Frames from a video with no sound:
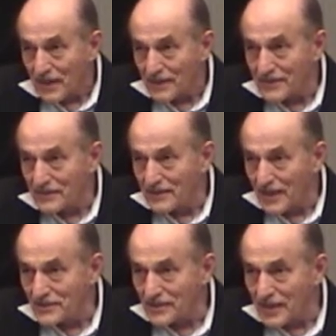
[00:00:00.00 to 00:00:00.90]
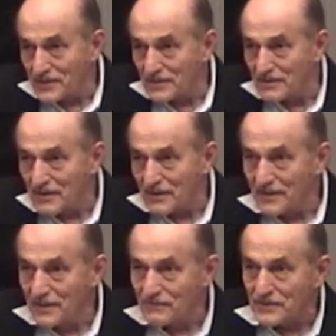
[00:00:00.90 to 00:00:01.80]
I think the education
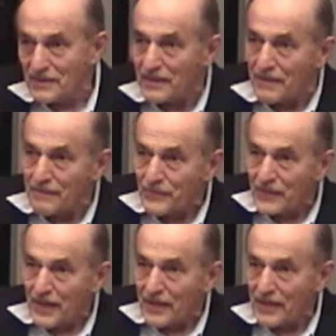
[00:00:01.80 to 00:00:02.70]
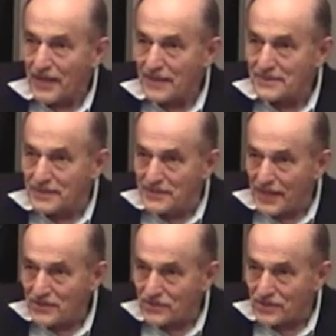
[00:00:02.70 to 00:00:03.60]
leaves, has the
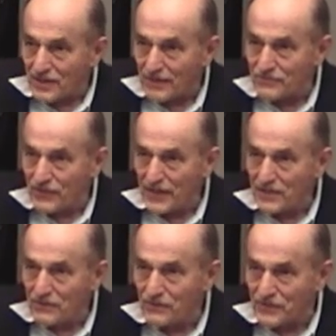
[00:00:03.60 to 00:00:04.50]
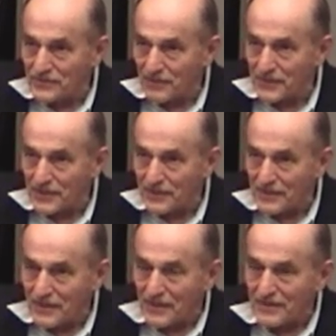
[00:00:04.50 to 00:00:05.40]
danger of training you for
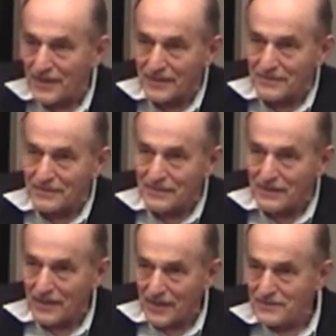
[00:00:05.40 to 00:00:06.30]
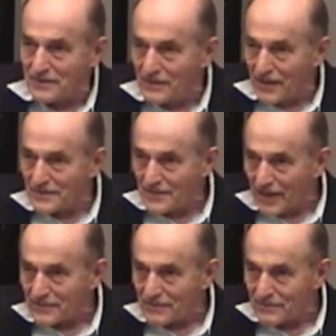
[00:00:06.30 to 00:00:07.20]
something that is, is
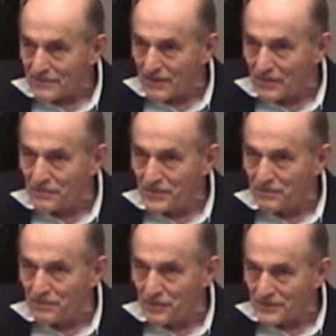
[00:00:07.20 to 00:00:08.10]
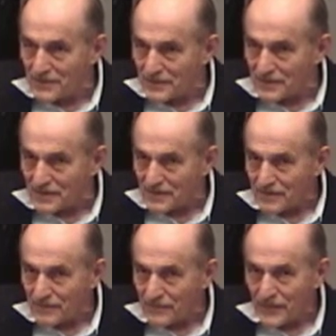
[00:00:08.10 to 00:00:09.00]
not going to be persistent.